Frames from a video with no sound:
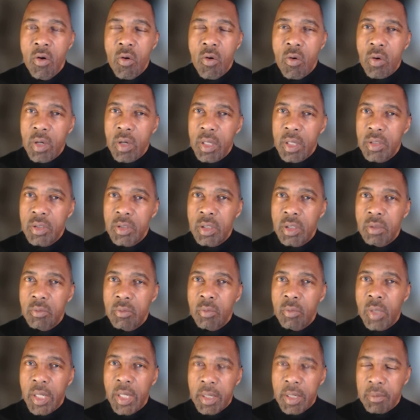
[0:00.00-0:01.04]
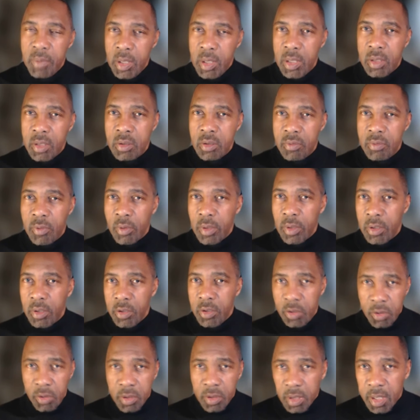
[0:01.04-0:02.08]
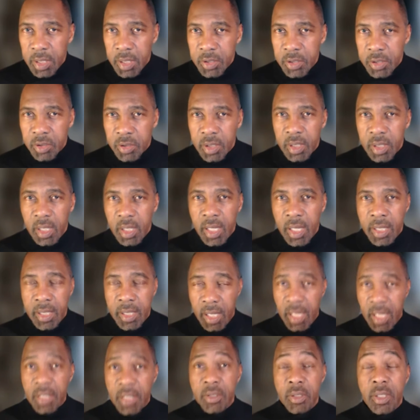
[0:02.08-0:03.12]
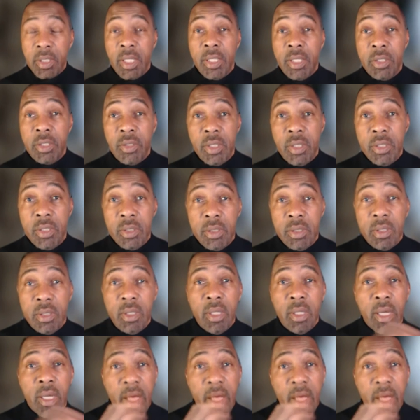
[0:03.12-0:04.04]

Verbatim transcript: or is it what it means for your country and other countries